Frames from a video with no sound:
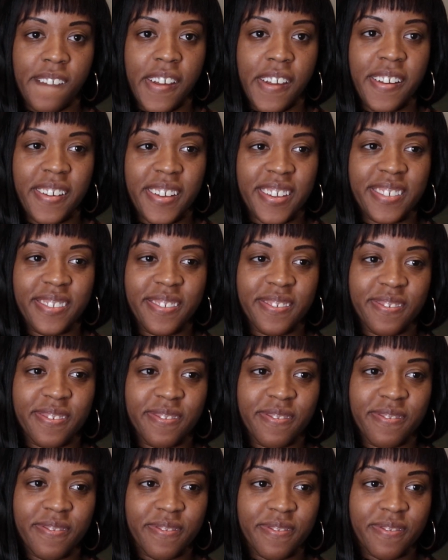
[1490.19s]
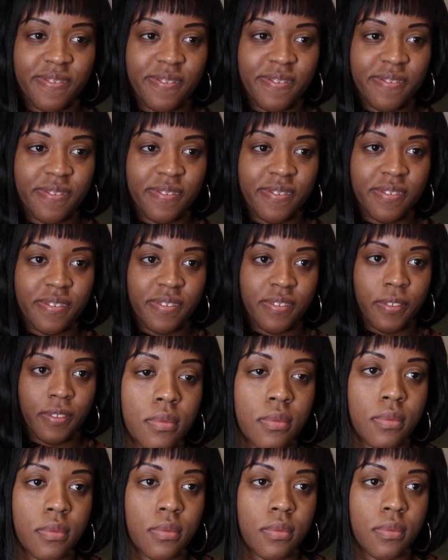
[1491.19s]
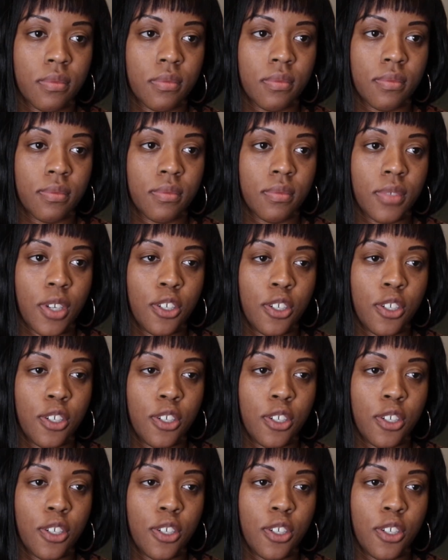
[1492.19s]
It doesn't matter what happens.